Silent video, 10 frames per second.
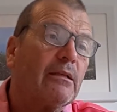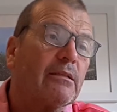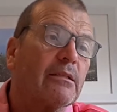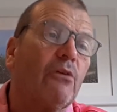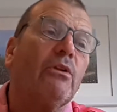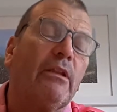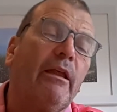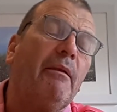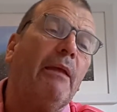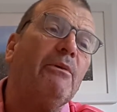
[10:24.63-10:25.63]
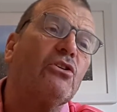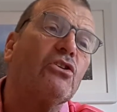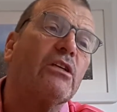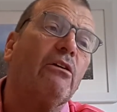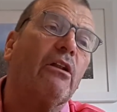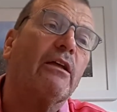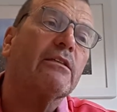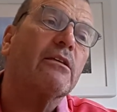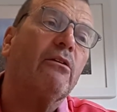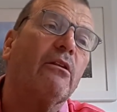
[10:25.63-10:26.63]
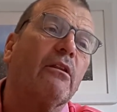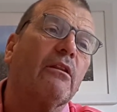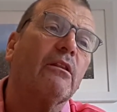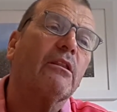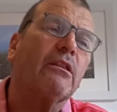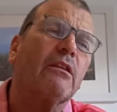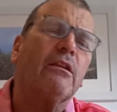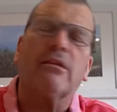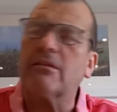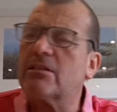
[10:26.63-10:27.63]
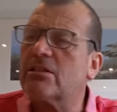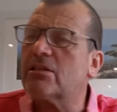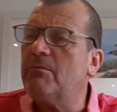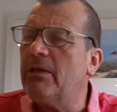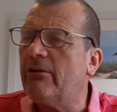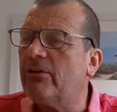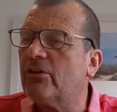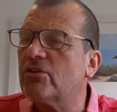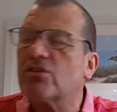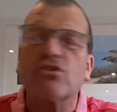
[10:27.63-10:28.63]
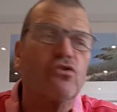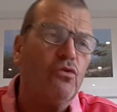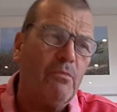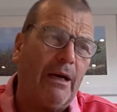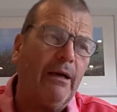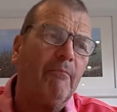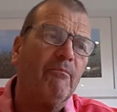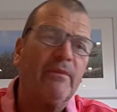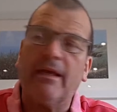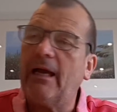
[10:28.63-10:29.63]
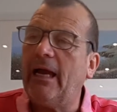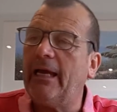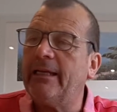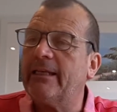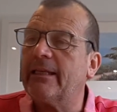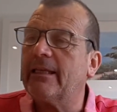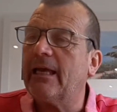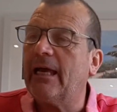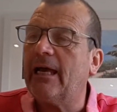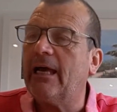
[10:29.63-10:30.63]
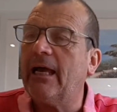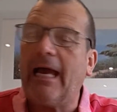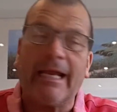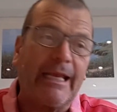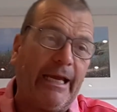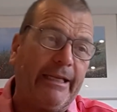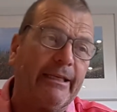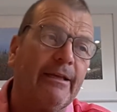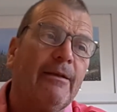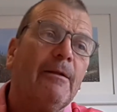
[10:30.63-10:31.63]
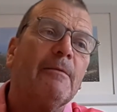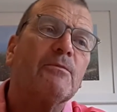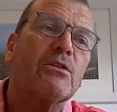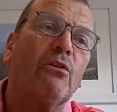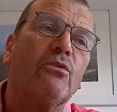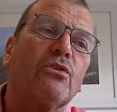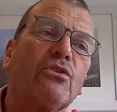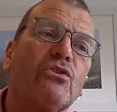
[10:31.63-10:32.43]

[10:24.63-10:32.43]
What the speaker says: So let me just tell you, like, so the Sumer and Akkad. So